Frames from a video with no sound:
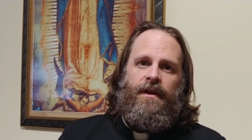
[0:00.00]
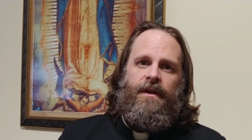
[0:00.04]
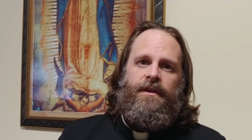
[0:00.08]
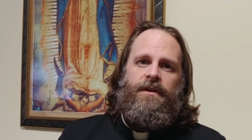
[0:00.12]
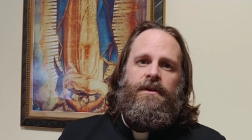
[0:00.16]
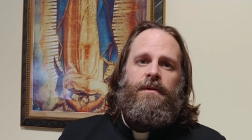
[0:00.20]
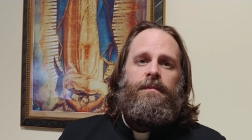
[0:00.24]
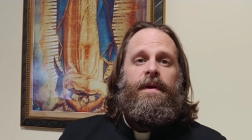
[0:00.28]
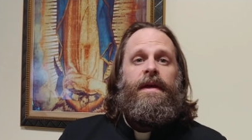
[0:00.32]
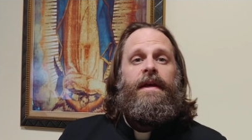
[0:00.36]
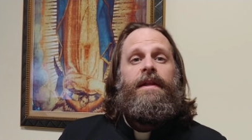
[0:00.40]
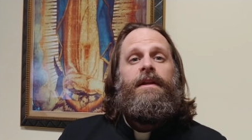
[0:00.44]

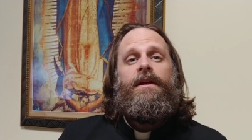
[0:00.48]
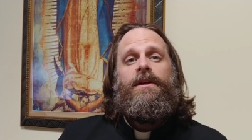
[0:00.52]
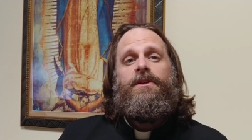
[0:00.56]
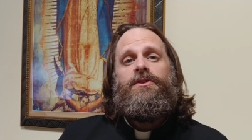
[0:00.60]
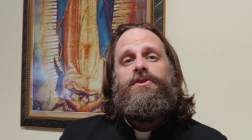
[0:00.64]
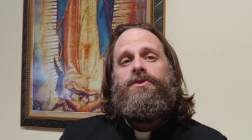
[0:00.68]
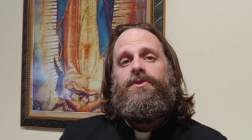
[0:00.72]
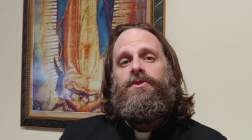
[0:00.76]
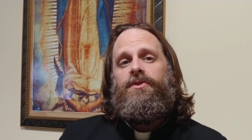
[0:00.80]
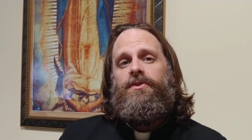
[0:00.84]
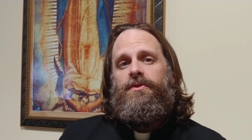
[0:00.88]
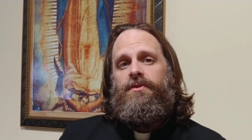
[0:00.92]
to be an
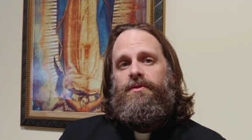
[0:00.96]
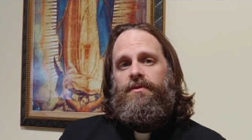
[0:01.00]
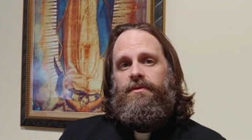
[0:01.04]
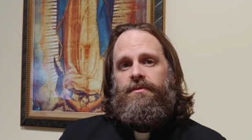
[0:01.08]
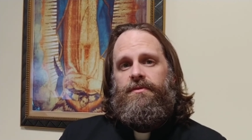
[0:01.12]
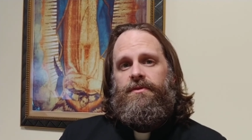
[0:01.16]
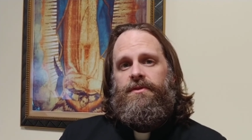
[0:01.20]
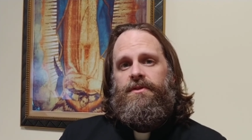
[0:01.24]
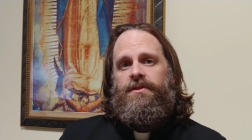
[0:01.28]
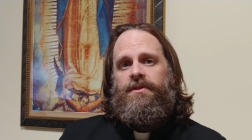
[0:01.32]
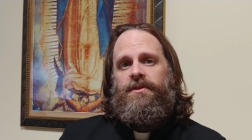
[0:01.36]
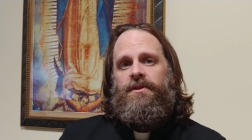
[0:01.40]

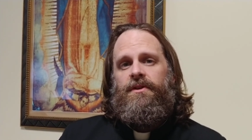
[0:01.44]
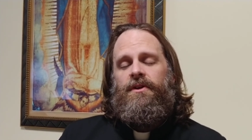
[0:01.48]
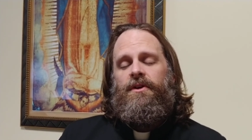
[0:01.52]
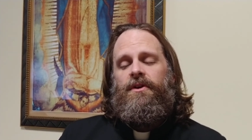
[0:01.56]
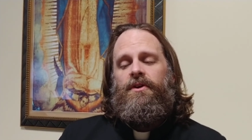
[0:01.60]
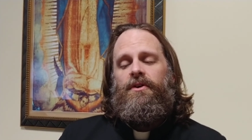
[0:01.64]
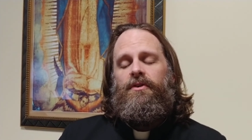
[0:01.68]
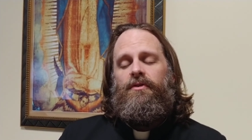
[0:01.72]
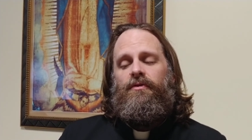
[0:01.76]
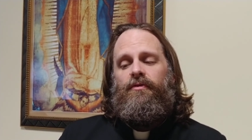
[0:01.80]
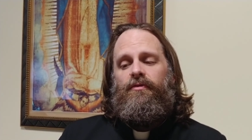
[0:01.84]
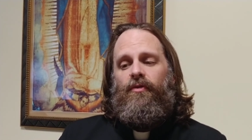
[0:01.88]
excuse
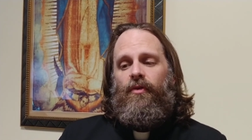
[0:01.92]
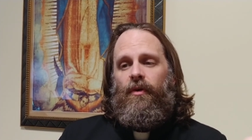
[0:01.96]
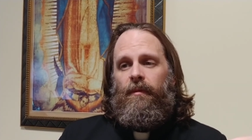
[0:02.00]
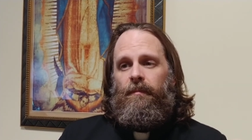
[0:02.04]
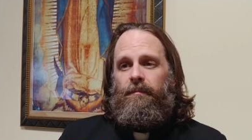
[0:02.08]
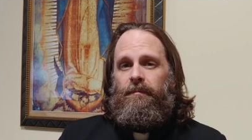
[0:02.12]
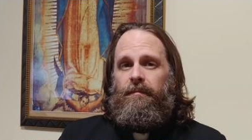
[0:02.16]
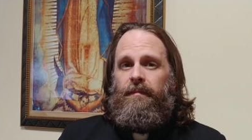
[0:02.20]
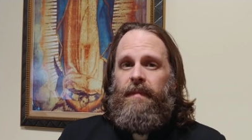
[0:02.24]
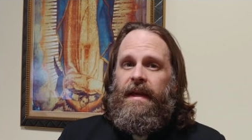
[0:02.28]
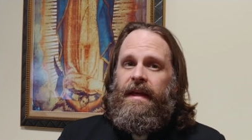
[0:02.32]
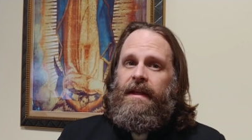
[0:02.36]
for
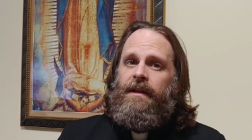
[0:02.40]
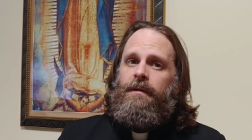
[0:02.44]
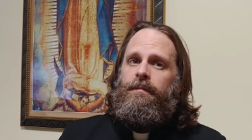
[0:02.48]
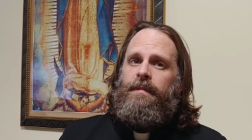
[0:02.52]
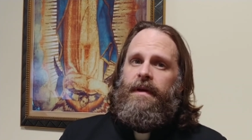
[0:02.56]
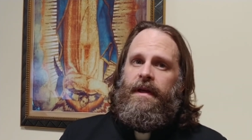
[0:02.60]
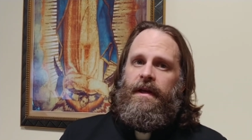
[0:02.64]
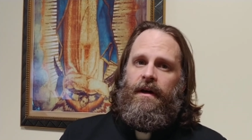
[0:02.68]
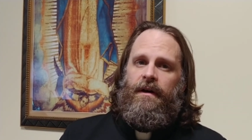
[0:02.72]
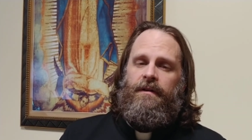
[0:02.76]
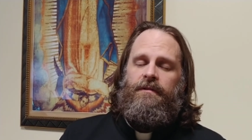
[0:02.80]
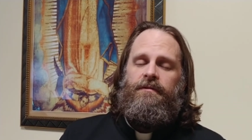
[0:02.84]
me to
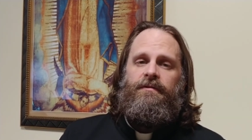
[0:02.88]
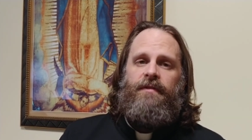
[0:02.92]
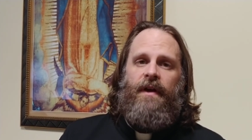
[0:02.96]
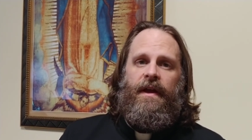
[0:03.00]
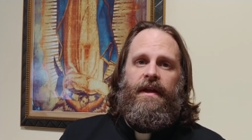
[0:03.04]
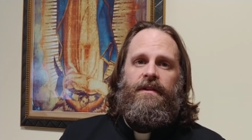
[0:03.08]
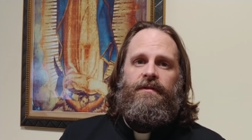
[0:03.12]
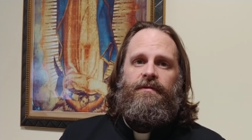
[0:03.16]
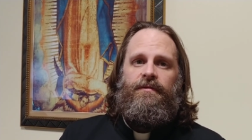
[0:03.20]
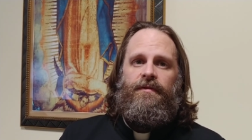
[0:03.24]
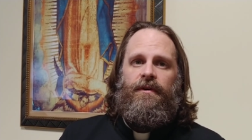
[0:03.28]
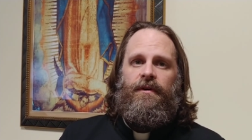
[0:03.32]
be
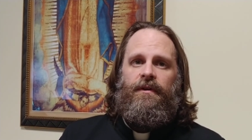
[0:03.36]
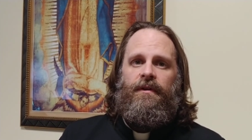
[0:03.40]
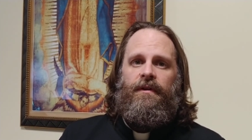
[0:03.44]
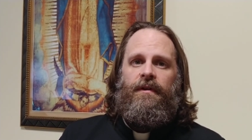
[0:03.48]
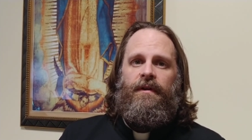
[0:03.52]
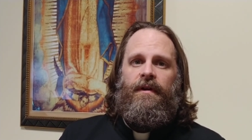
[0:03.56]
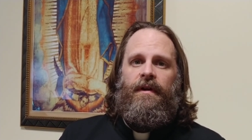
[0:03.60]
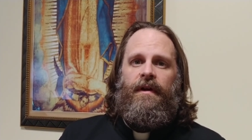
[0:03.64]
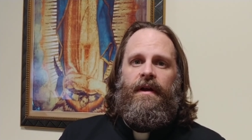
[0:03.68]
unfaithful.